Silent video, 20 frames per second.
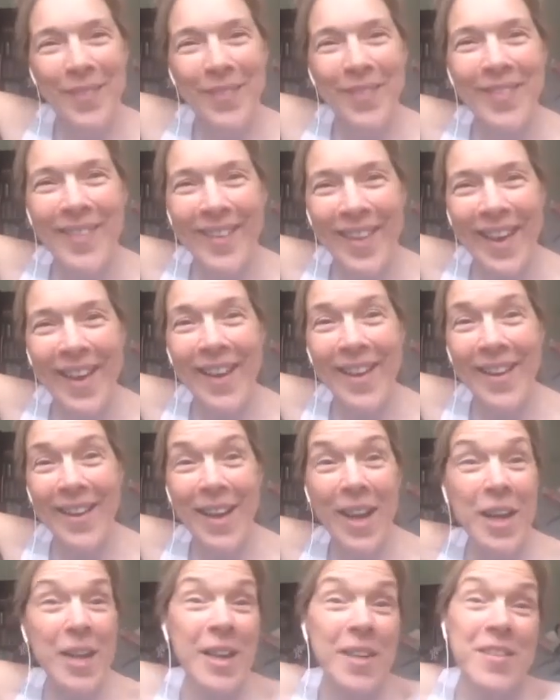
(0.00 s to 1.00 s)
Yeah.
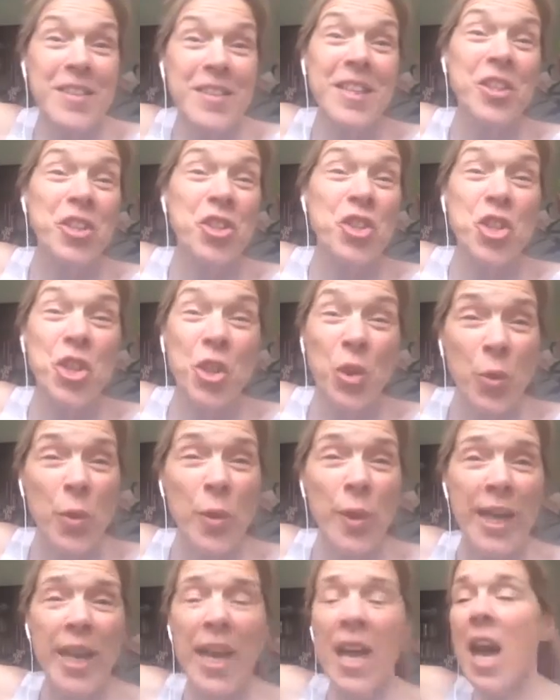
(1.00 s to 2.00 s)
And isn't it a
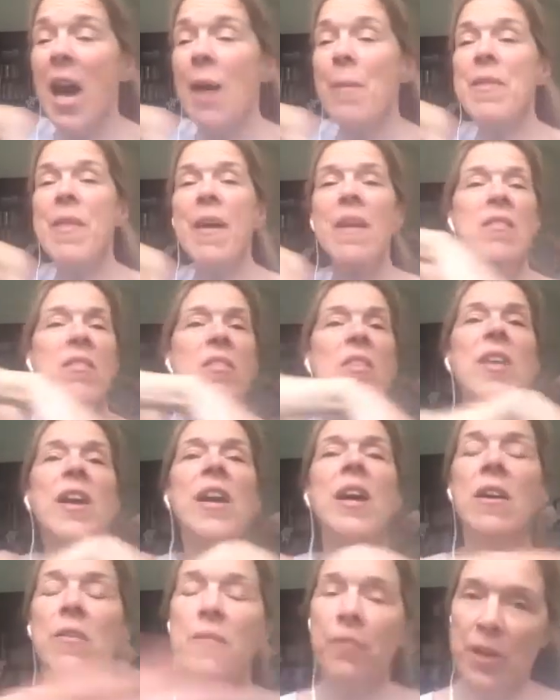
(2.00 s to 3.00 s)
joy? I mean, that's the thing
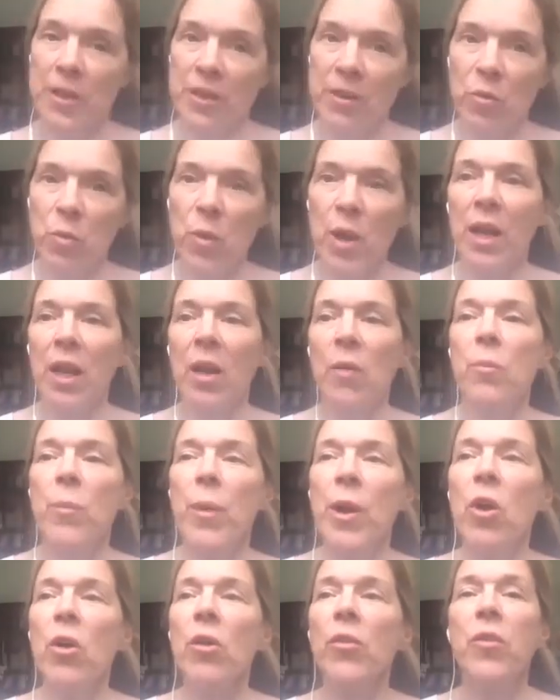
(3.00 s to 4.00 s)
I find as well,
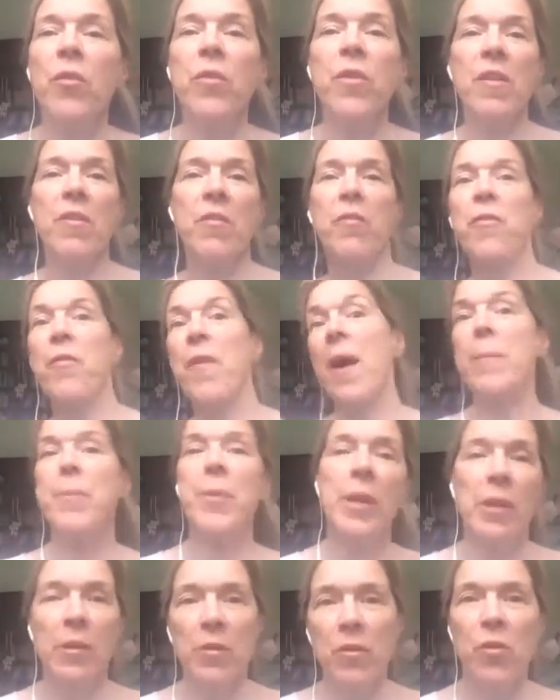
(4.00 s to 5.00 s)
because of this
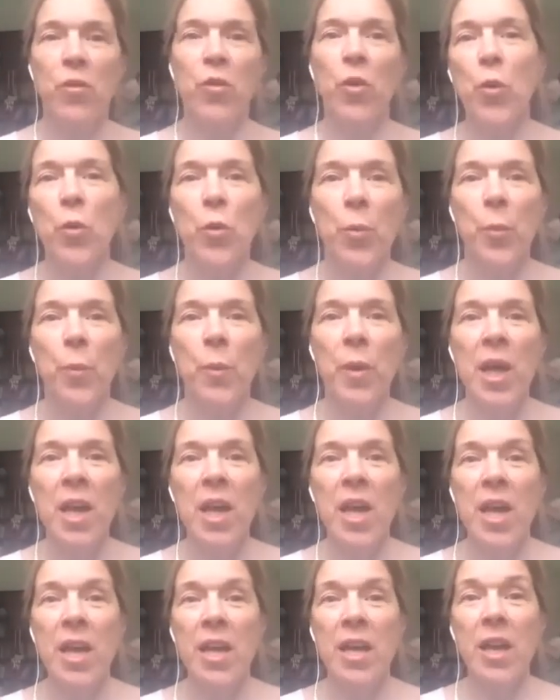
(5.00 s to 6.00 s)
fabulous Zoom.
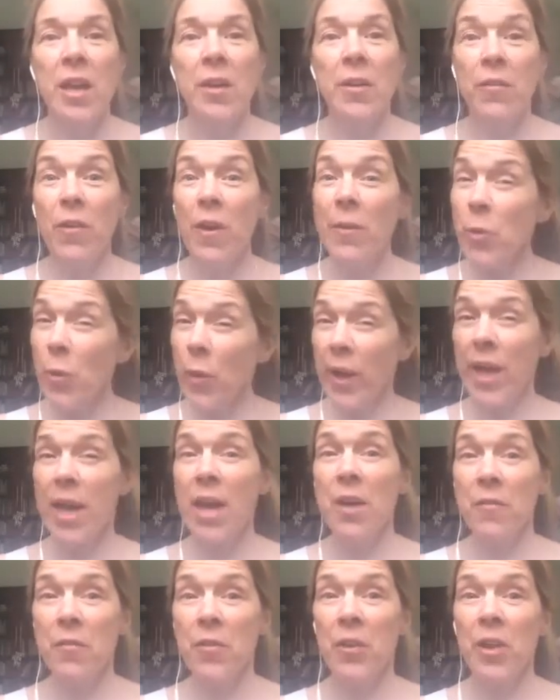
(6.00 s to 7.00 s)
You know, if I'm not
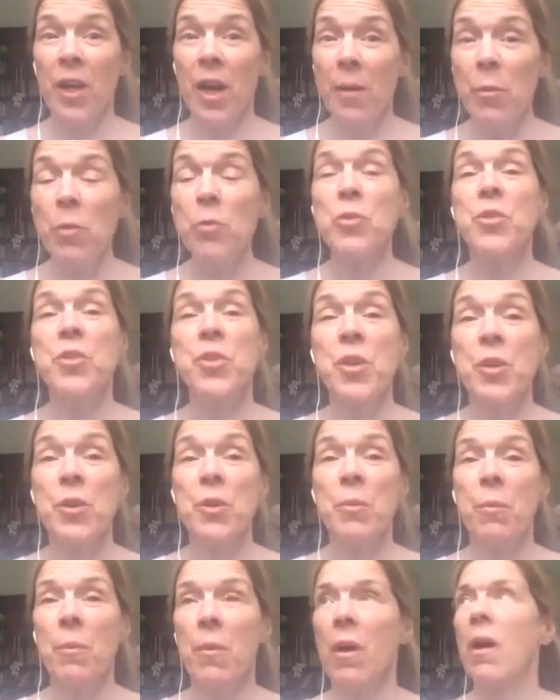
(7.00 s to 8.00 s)
careful, I'm on
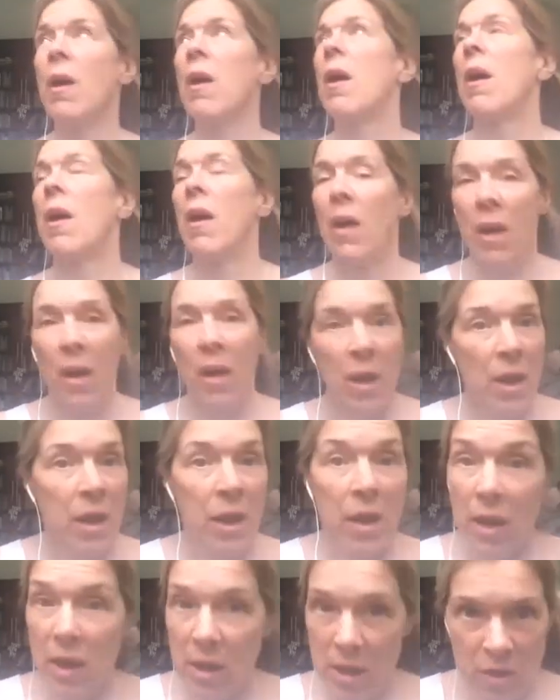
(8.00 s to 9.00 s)
Zoom
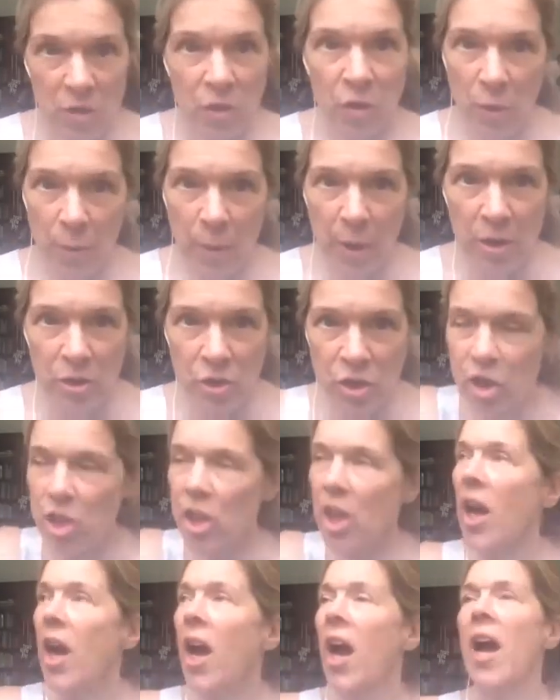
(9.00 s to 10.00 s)
too
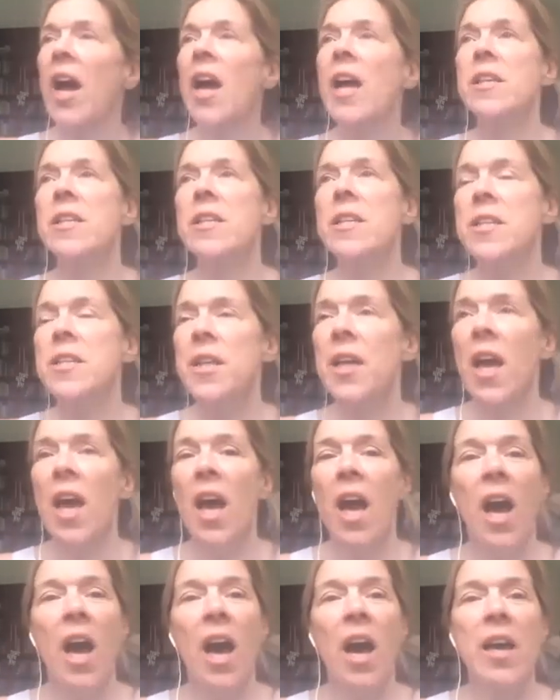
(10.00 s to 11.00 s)
much, and
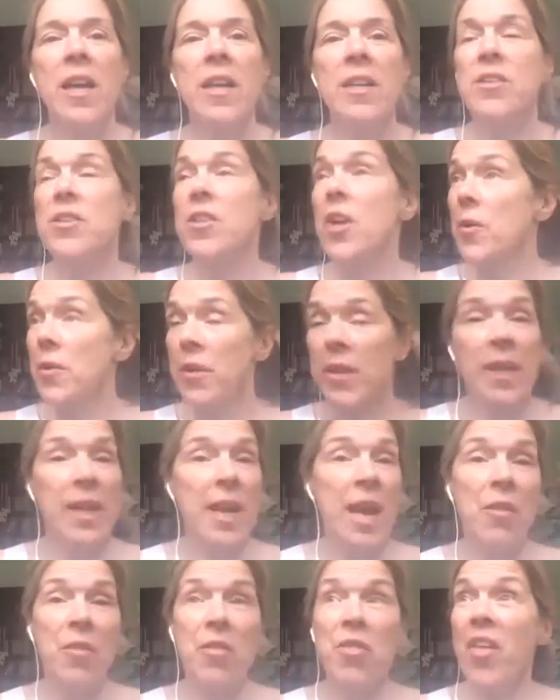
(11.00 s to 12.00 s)
I don't get
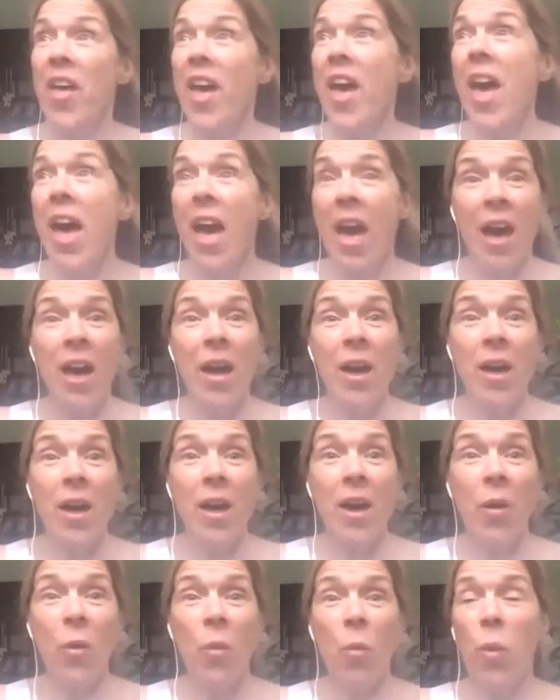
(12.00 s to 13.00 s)
out there
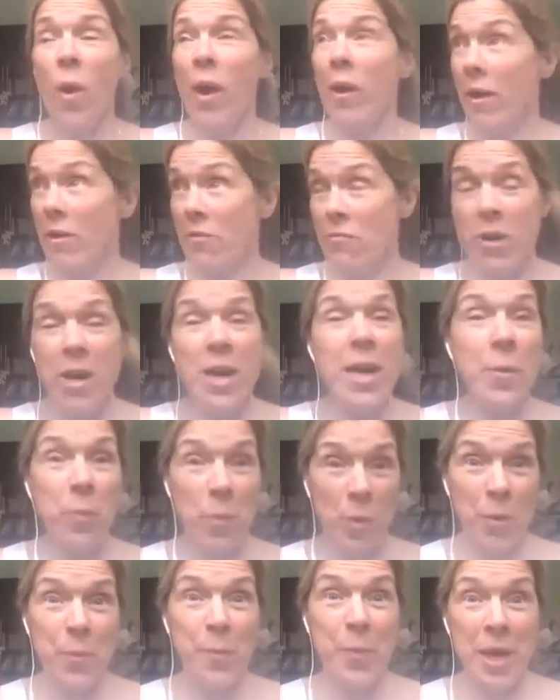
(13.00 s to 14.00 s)
where I really
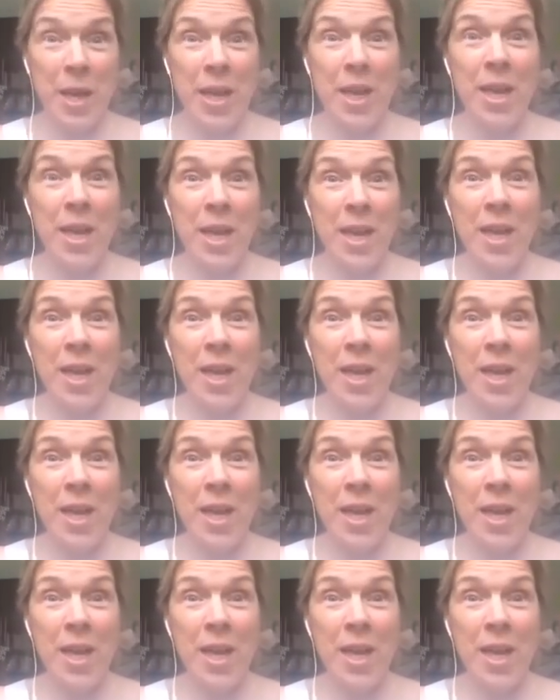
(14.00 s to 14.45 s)
want to be